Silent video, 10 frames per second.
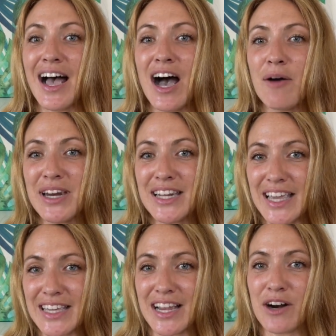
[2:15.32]
How many
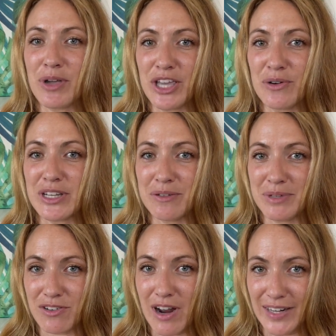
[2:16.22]
days are we going to be
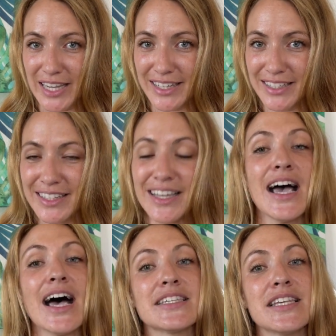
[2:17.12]
traveling?
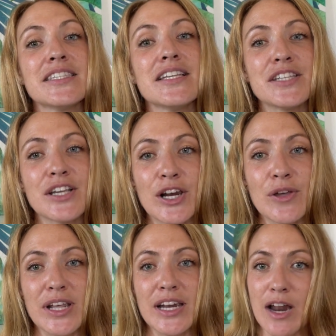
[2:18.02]
Assistance
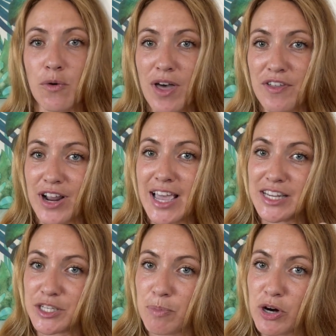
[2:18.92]
included and whether it
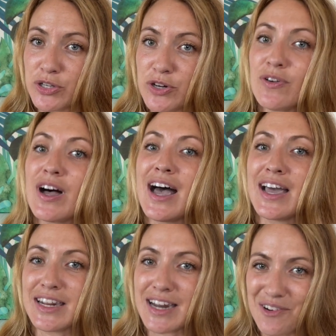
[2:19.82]
is personal
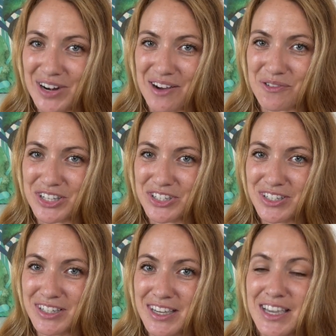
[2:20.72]
and in our language.
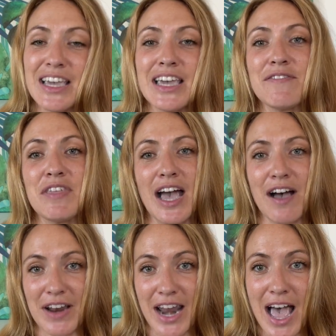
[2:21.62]
If they have
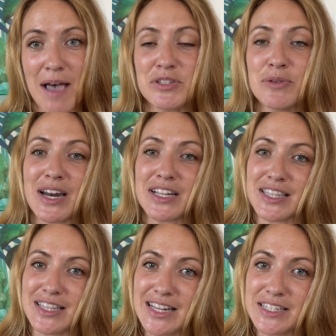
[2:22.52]
an app to manage
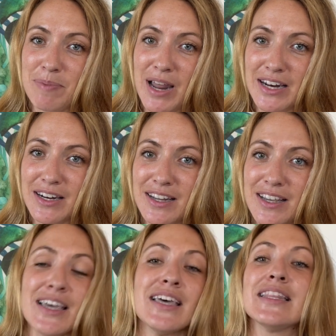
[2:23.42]
the data plan,
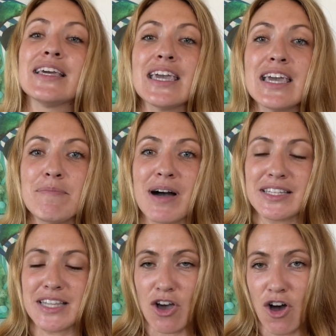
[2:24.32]
the gigabytes
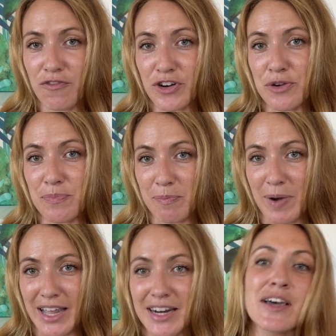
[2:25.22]
they offer you per
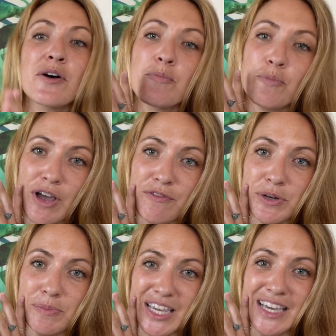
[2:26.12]
plan,
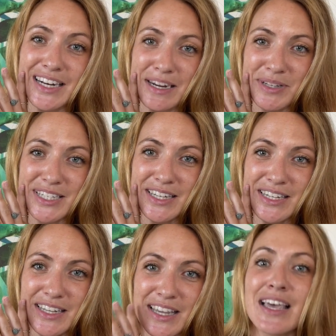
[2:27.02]
preferably unlimited,
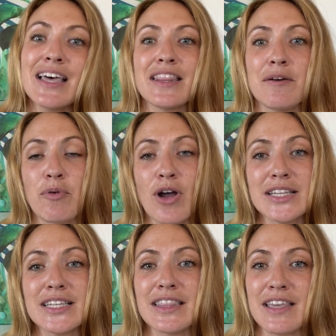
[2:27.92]
the
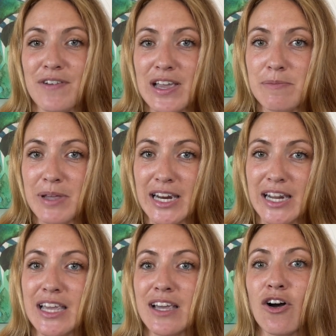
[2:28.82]
price and the
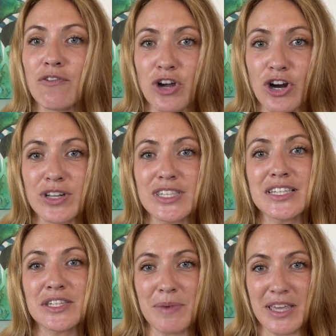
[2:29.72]
availability of currencies
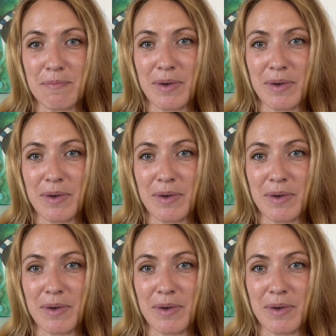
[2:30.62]
to make the